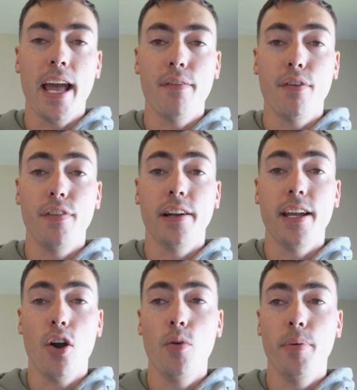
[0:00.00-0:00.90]
have a
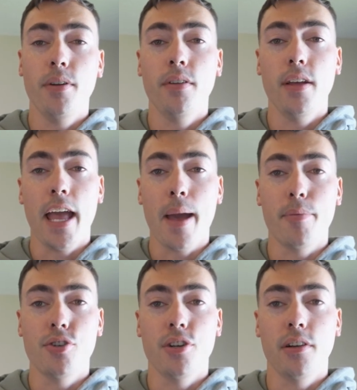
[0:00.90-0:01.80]
very open
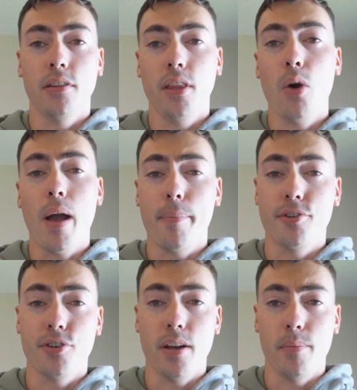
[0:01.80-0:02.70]
aperture, low
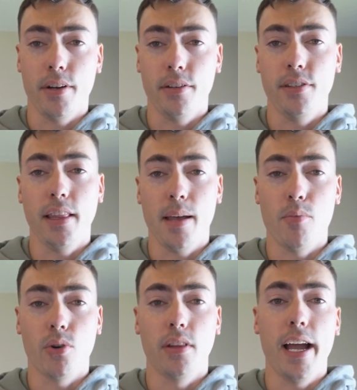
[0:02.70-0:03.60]
aperture number to let
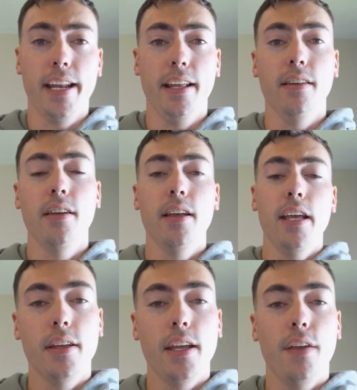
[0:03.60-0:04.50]
more light in.
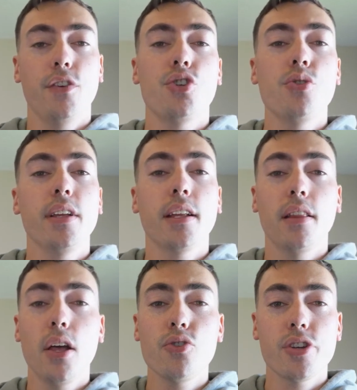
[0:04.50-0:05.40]
If you're shooting at a
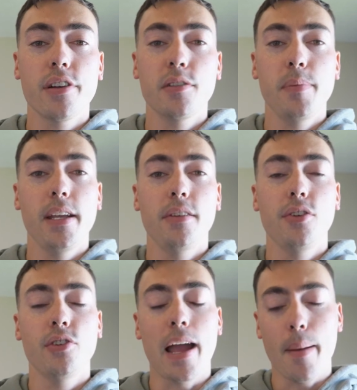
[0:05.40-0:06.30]
low shutter speed,
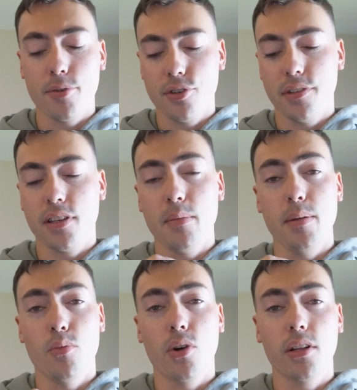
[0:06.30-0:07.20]
your aperture is going to
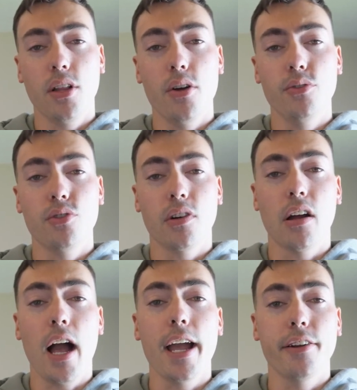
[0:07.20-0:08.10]
be more closed or
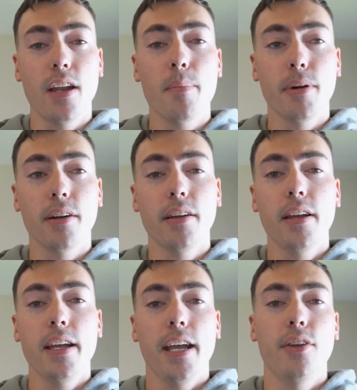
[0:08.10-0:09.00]
a higher number
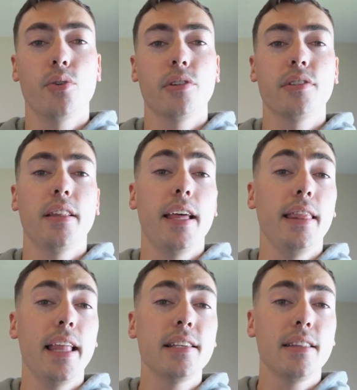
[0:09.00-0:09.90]
in order to
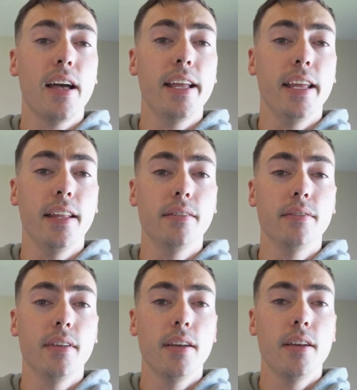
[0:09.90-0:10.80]
let less light in
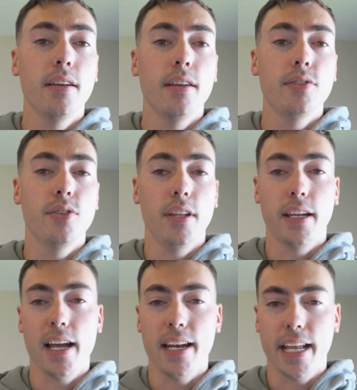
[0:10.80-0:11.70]
so that
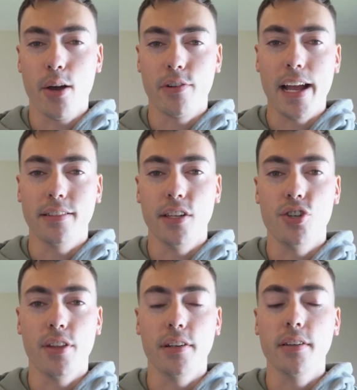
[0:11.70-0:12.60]
it kind of counteracts
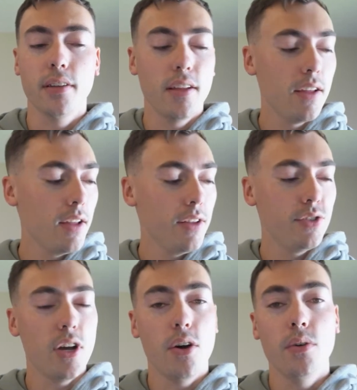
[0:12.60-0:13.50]
each other.
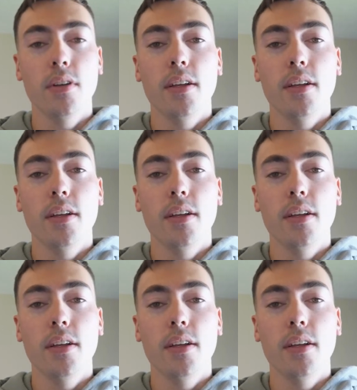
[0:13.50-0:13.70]
So